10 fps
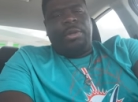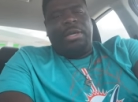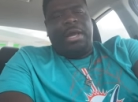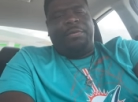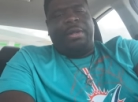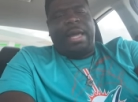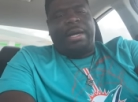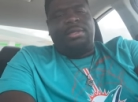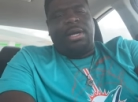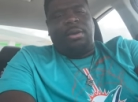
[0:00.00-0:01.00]
We definitely got
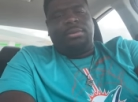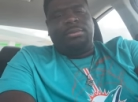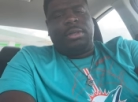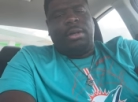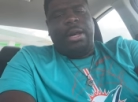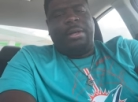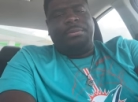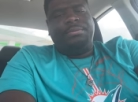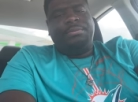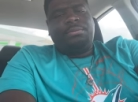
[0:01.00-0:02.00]
to talk, all right?
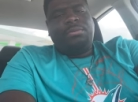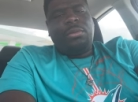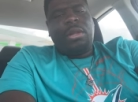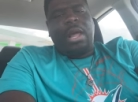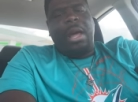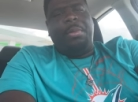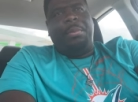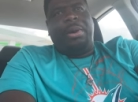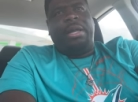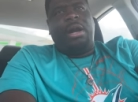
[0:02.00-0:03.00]
I'm going to
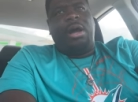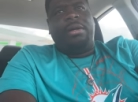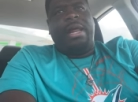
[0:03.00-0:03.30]
break it all